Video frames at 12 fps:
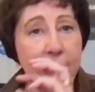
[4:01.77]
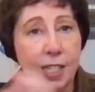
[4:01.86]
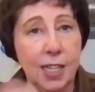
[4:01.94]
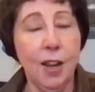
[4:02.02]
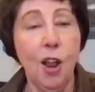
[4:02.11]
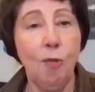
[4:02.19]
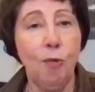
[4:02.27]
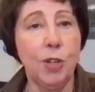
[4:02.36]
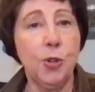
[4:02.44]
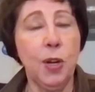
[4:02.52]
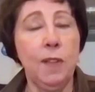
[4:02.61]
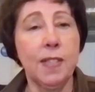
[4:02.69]
actually
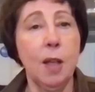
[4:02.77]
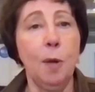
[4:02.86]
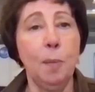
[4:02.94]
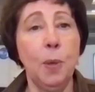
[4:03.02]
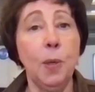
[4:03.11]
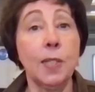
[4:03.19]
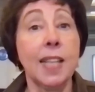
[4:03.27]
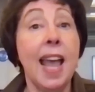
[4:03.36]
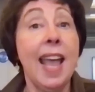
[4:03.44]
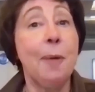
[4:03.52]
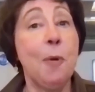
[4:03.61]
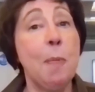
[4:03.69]
retrieve samples.
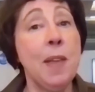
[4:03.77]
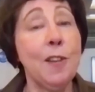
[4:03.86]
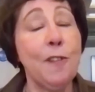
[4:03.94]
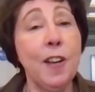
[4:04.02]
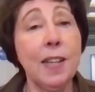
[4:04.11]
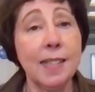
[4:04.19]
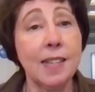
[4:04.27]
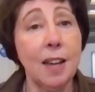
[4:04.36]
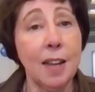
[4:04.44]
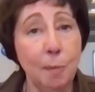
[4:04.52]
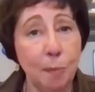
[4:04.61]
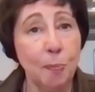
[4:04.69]
It will be the first
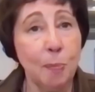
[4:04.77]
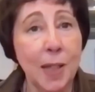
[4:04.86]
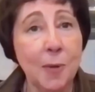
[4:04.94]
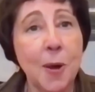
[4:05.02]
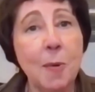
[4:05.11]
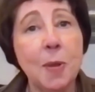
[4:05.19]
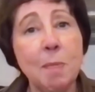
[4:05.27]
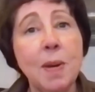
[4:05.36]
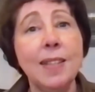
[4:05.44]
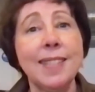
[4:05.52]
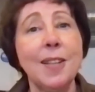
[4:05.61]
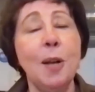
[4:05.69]
time, by the way, with
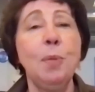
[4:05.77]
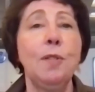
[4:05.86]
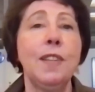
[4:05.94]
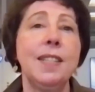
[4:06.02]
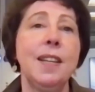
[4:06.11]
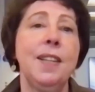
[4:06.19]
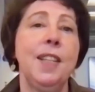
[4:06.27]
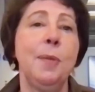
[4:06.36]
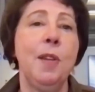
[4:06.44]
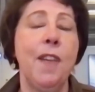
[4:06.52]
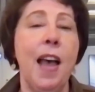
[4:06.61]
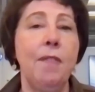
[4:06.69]
Mars sample return, that
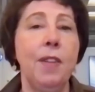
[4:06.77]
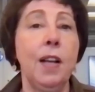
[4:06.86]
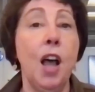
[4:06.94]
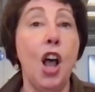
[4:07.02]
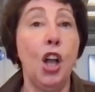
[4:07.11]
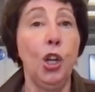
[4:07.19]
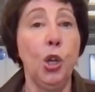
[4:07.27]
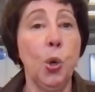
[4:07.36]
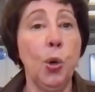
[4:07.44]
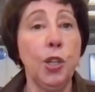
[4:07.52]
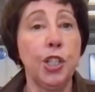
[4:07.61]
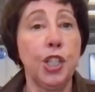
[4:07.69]
we've ever
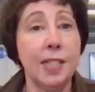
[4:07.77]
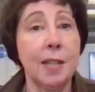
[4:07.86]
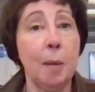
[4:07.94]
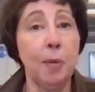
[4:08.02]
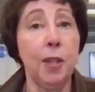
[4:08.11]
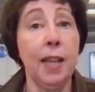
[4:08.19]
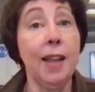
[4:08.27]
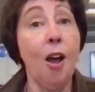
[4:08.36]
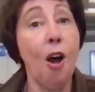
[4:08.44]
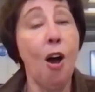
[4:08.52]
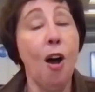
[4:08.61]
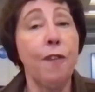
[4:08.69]
launched something
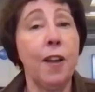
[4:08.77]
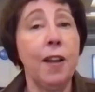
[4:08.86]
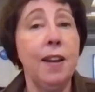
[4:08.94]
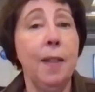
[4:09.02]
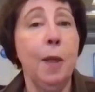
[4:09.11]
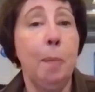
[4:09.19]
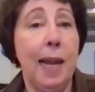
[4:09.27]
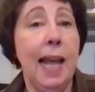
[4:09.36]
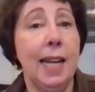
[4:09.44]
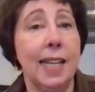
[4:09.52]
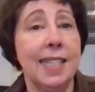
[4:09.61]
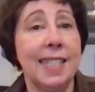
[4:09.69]
off another
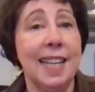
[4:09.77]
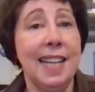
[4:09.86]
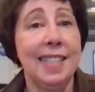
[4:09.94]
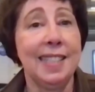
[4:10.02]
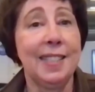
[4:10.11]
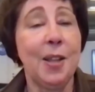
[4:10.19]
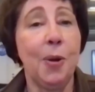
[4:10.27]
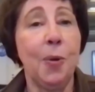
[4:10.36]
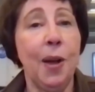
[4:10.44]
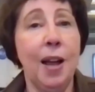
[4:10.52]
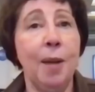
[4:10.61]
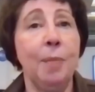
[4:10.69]
planet.
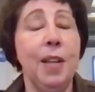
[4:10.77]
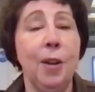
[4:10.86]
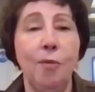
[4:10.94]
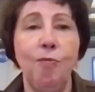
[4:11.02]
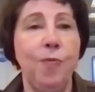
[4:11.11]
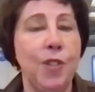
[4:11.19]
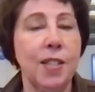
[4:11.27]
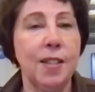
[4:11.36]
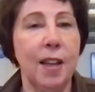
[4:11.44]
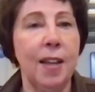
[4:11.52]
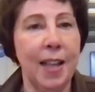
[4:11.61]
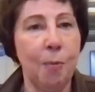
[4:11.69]
So, you know,
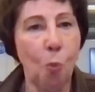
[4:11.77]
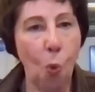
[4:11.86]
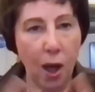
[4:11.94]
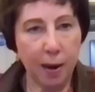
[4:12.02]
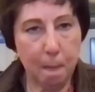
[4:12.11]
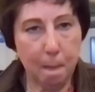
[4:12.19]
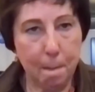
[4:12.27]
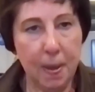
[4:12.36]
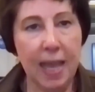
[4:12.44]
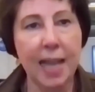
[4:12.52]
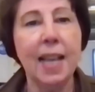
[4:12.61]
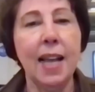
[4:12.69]
just one
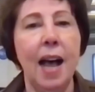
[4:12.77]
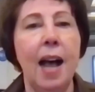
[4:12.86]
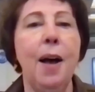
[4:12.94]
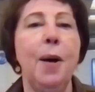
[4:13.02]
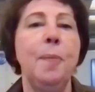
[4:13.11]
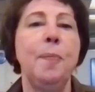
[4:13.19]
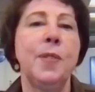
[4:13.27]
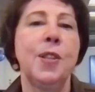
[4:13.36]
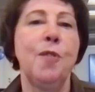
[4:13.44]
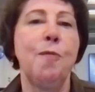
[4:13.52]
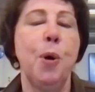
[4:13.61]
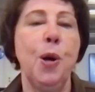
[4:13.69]
big
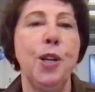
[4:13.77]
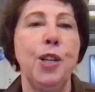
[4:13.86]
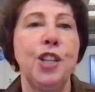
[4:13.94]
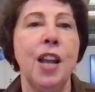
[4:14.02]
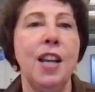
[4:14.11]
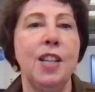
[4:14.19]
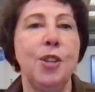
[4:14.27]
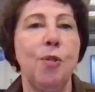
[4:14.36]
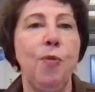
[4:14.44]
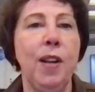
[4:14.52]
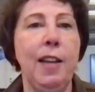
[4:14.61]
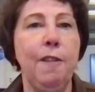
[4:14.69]
sort of push to
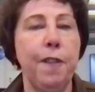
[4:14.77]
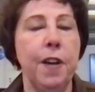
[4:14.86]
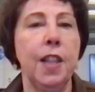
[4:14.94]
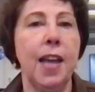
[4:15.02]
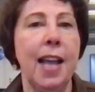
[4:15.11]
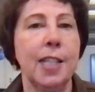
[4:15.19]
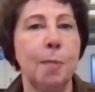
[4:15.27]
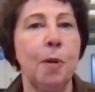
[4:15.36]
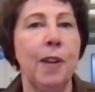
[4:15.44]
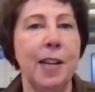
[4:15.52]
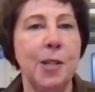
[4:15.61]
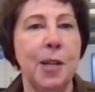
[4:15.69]
really further
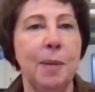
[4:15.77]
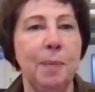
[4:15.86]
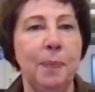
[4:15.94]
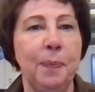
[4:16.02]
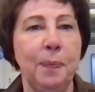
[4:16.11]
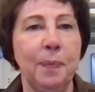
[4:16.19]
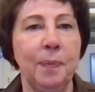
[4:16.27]
exploration.